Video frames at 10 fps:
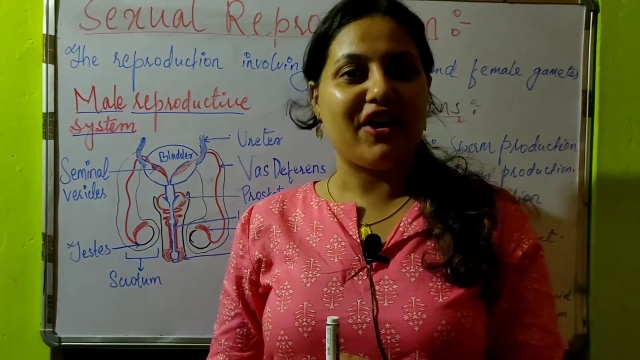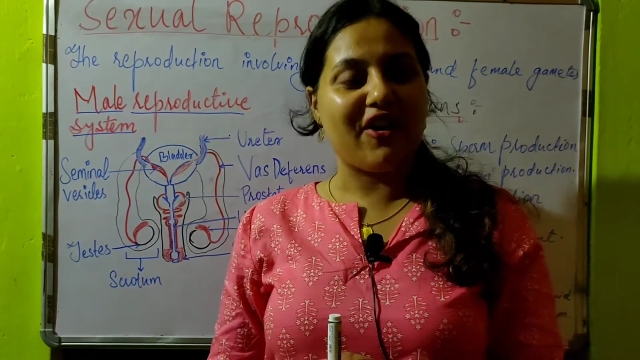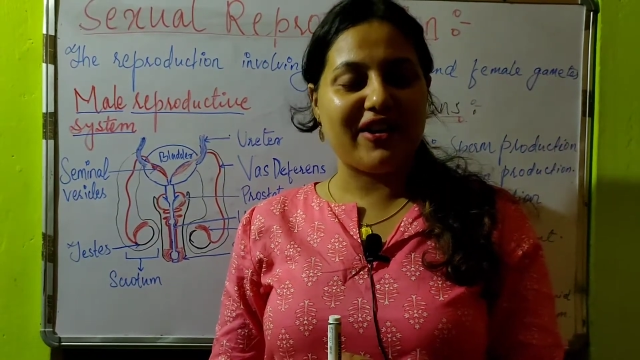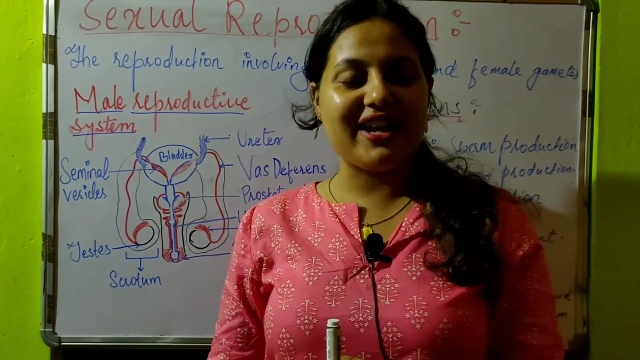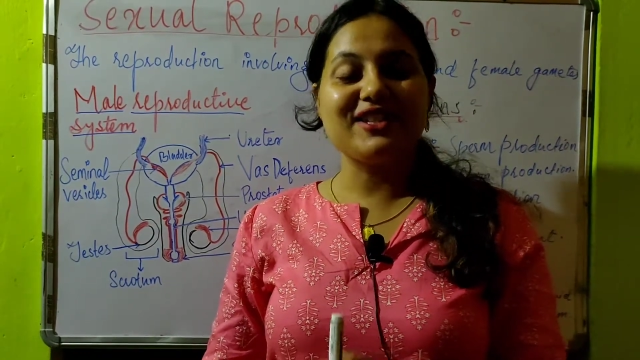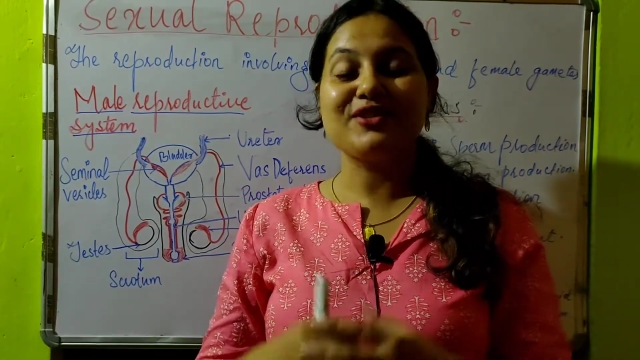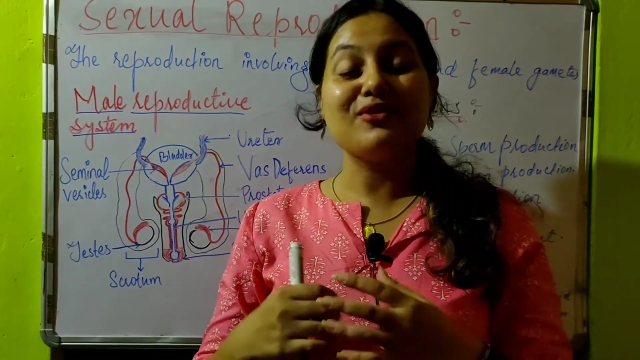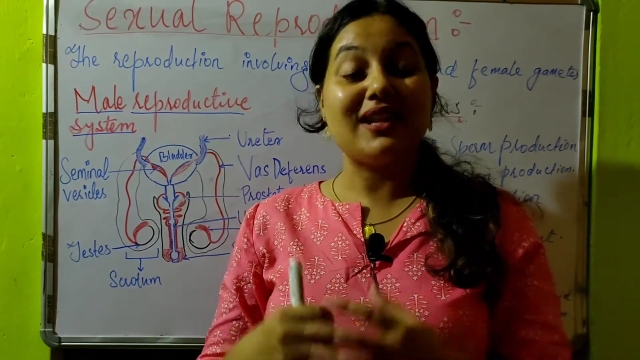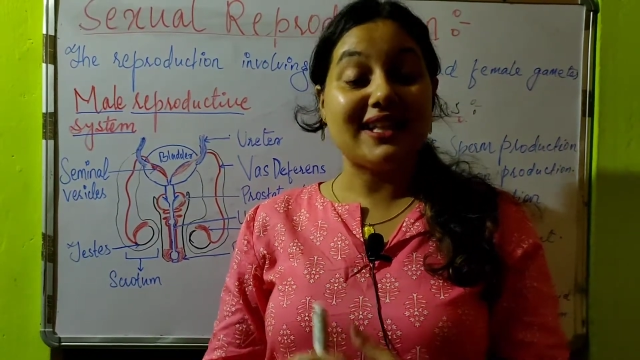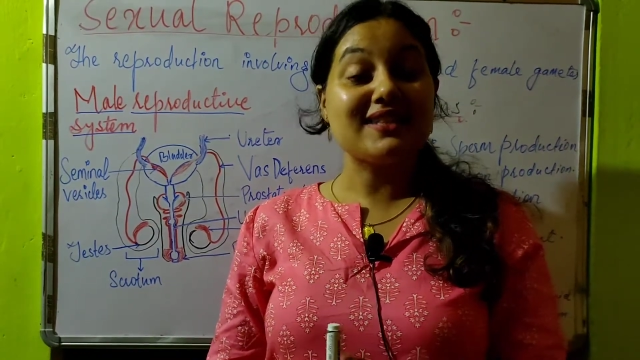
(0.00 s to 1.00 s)
Alright, so
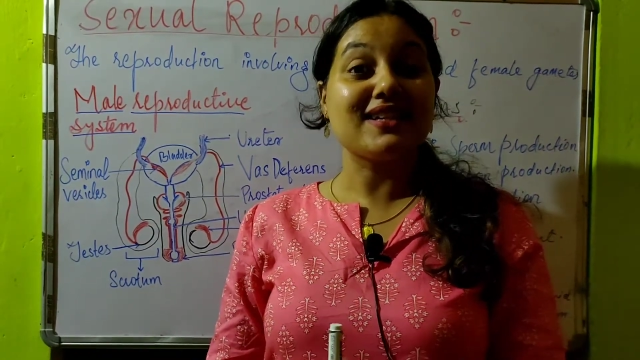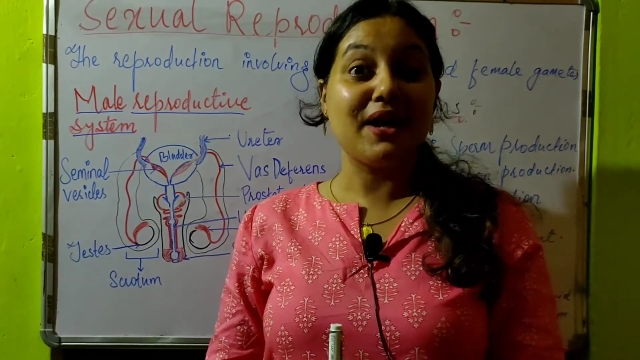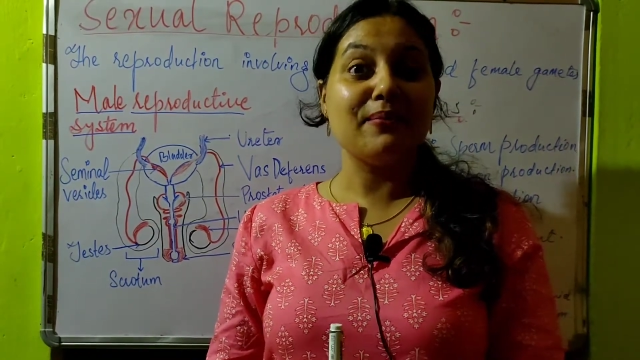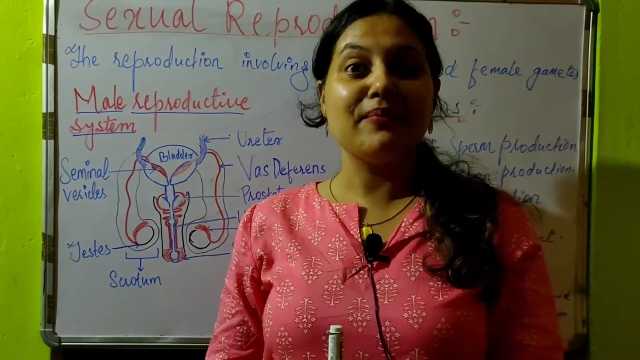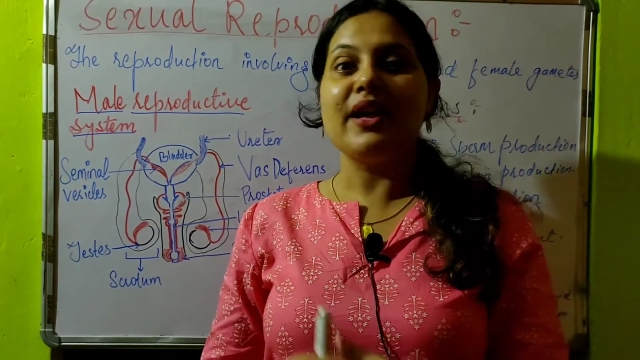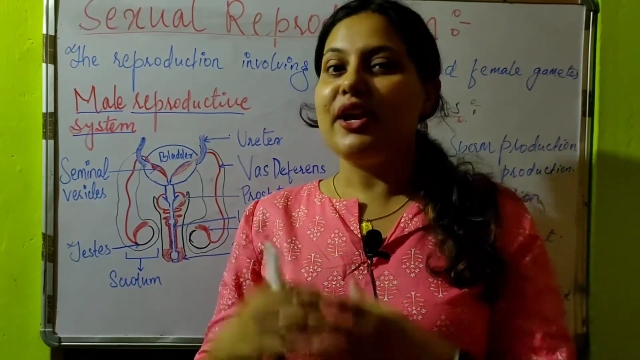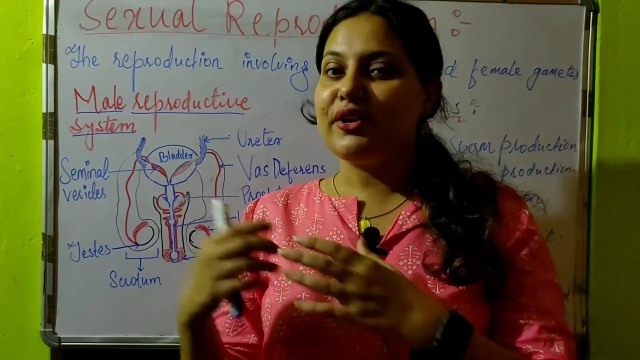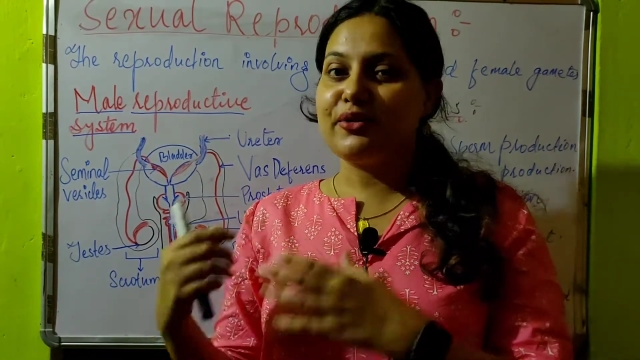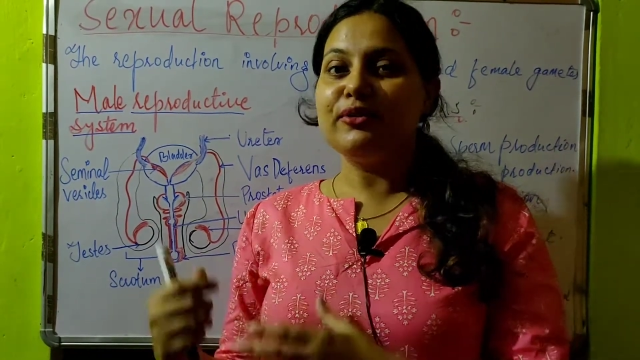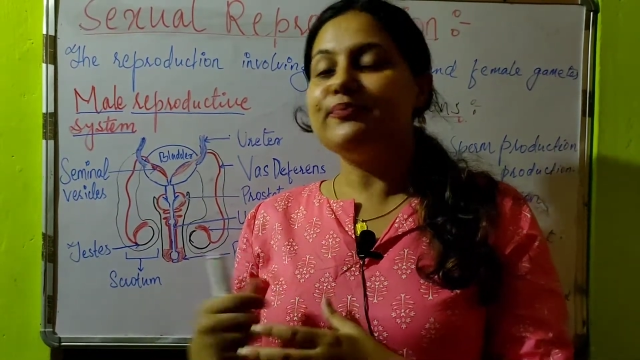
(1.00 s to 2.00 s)
let's come
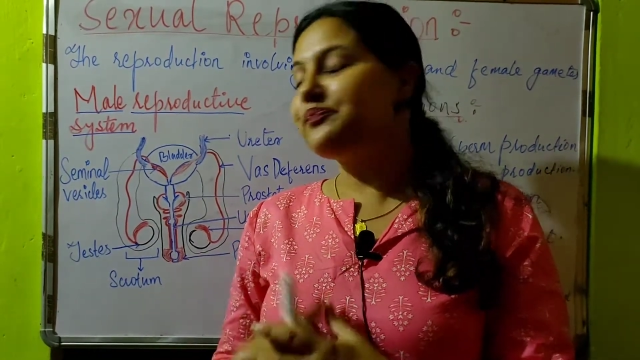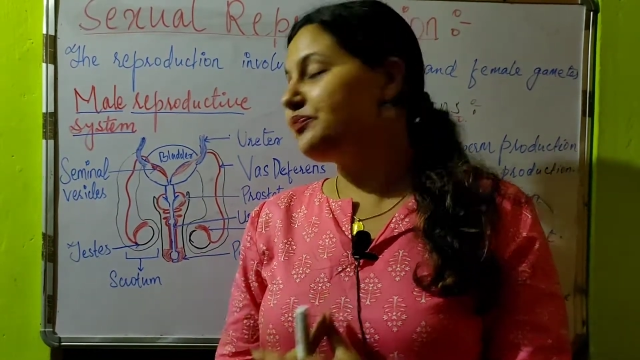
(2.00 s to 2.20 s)
to